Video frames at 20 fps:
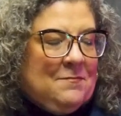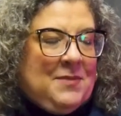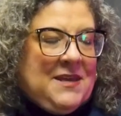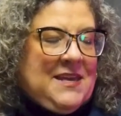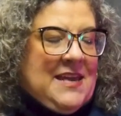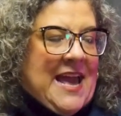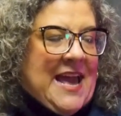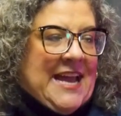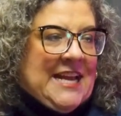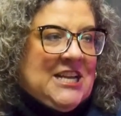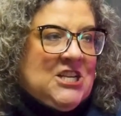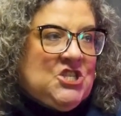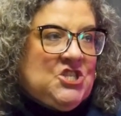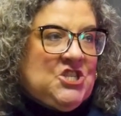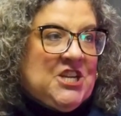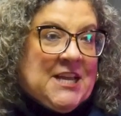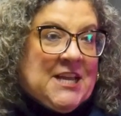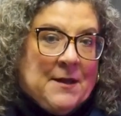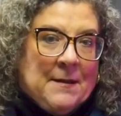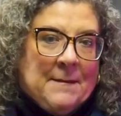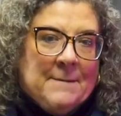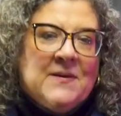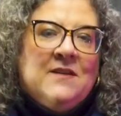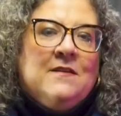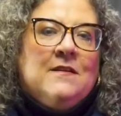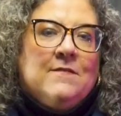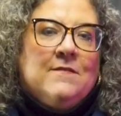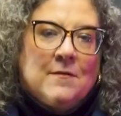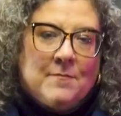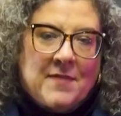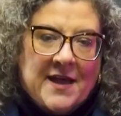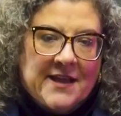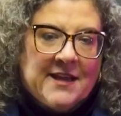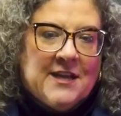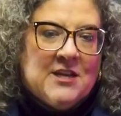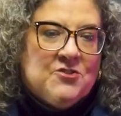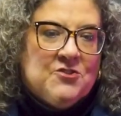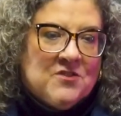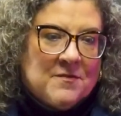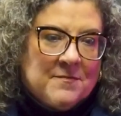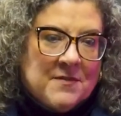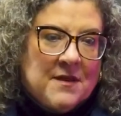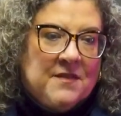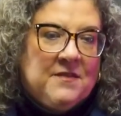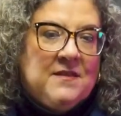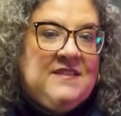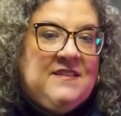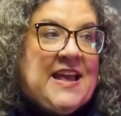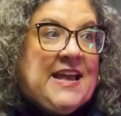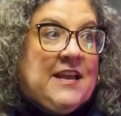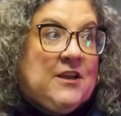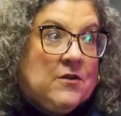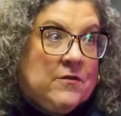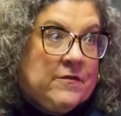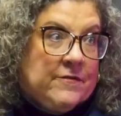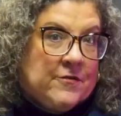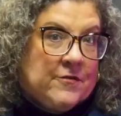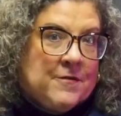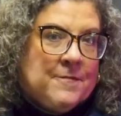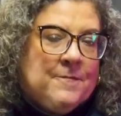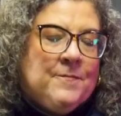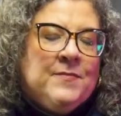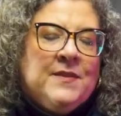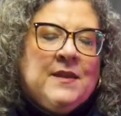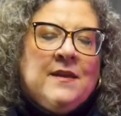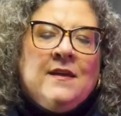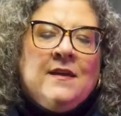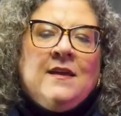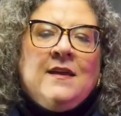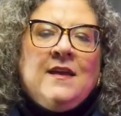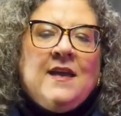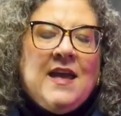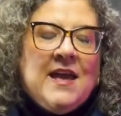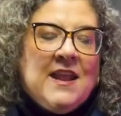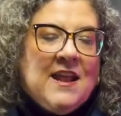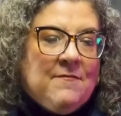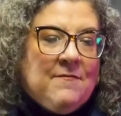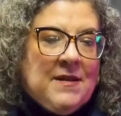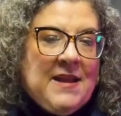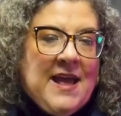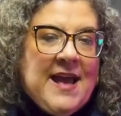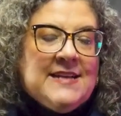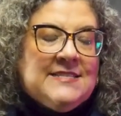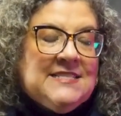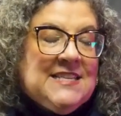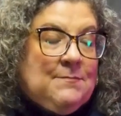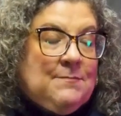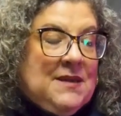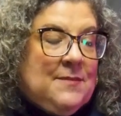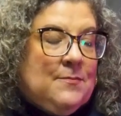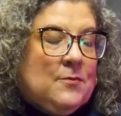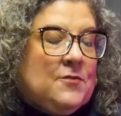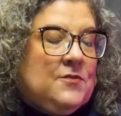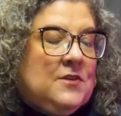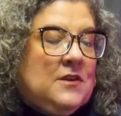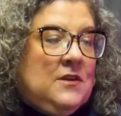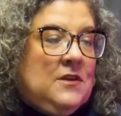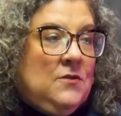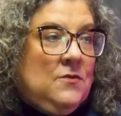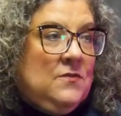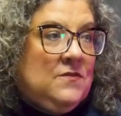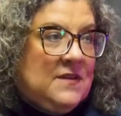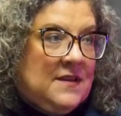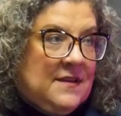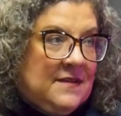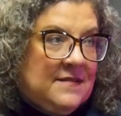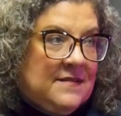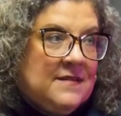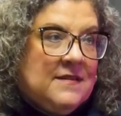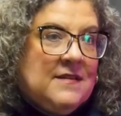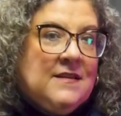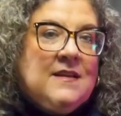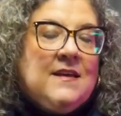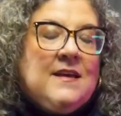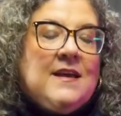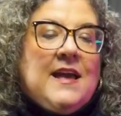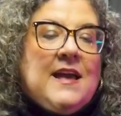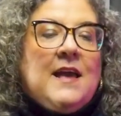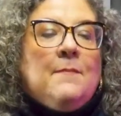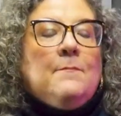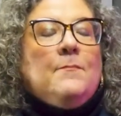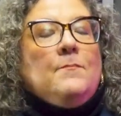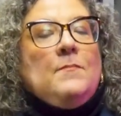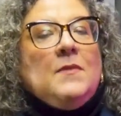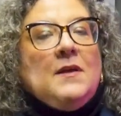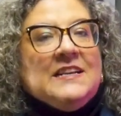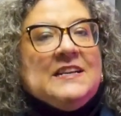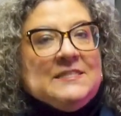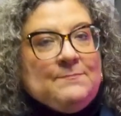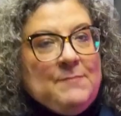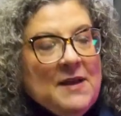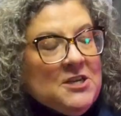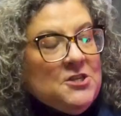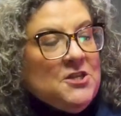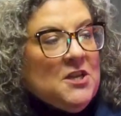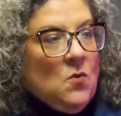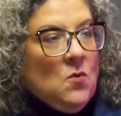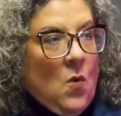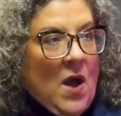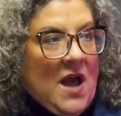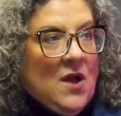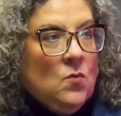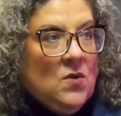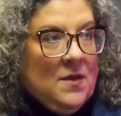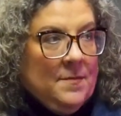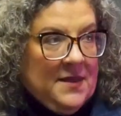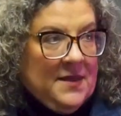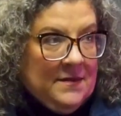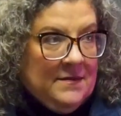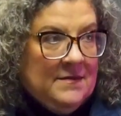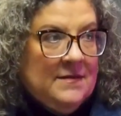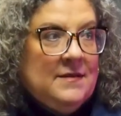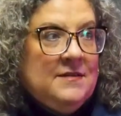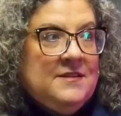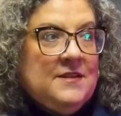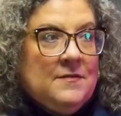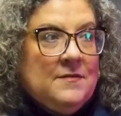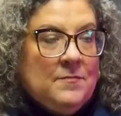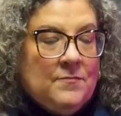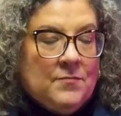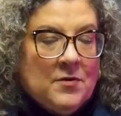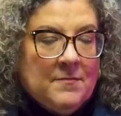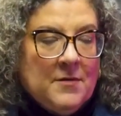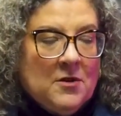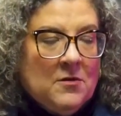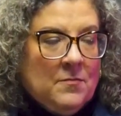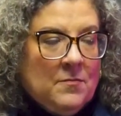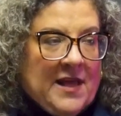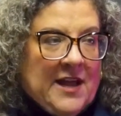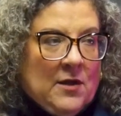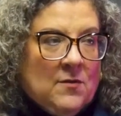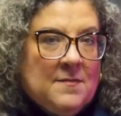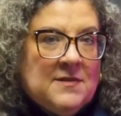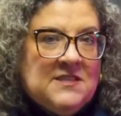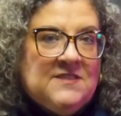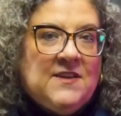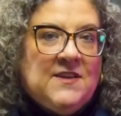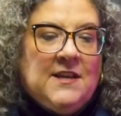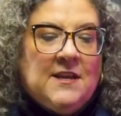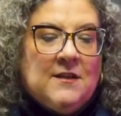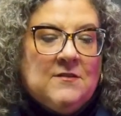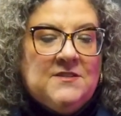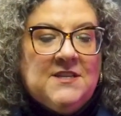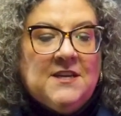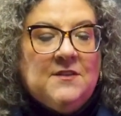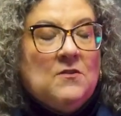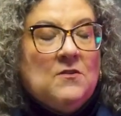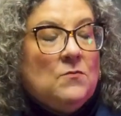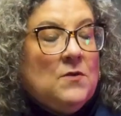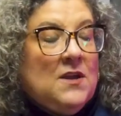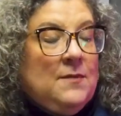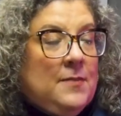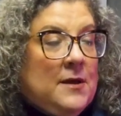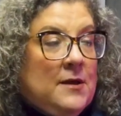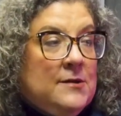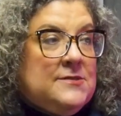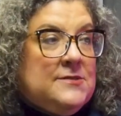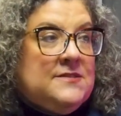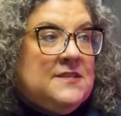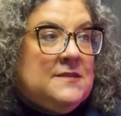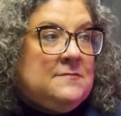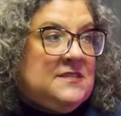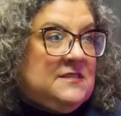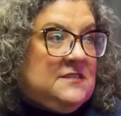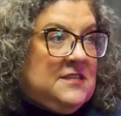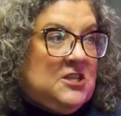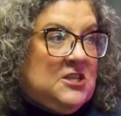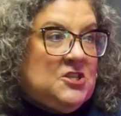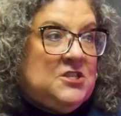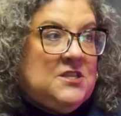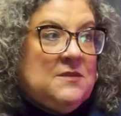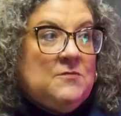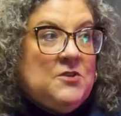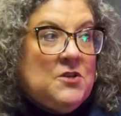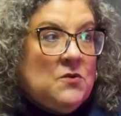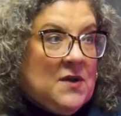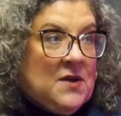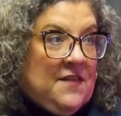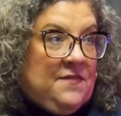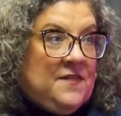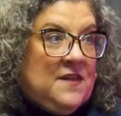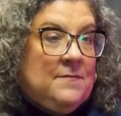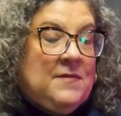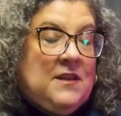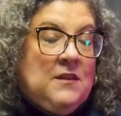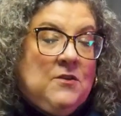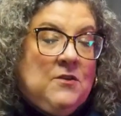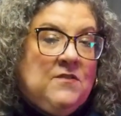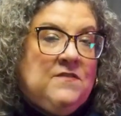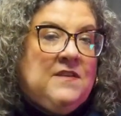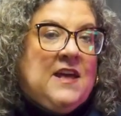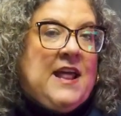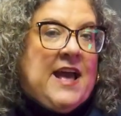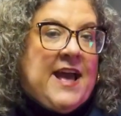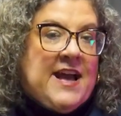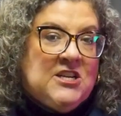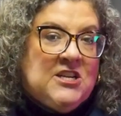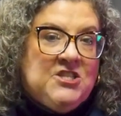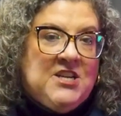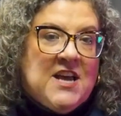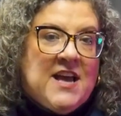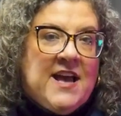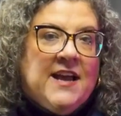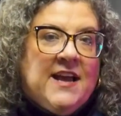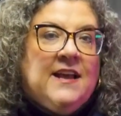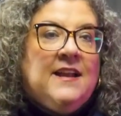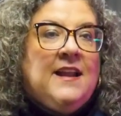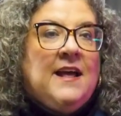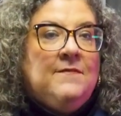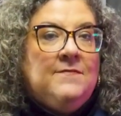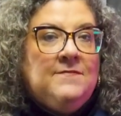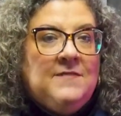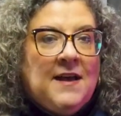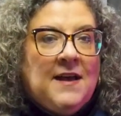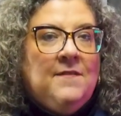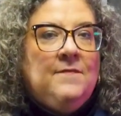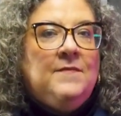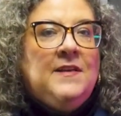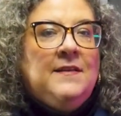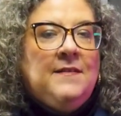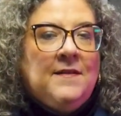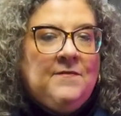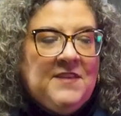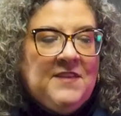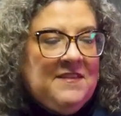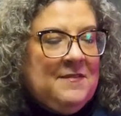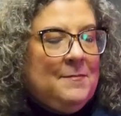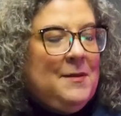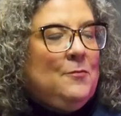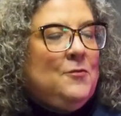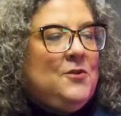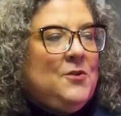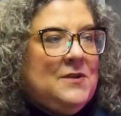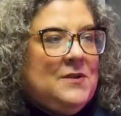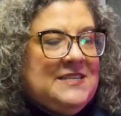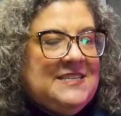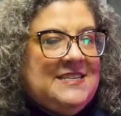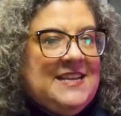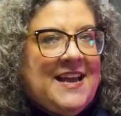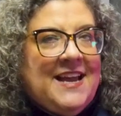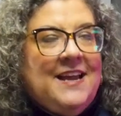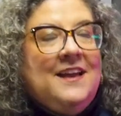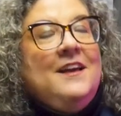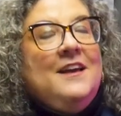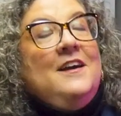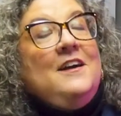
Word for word: BHM for Black History Month Takeover. Mm -hmm. And I've been asking people to use it and especially white women to promote black women's videos to either repost them, stitch them, duet them, and use that hashtag. And I've, I've, I've, seen some people doing it today.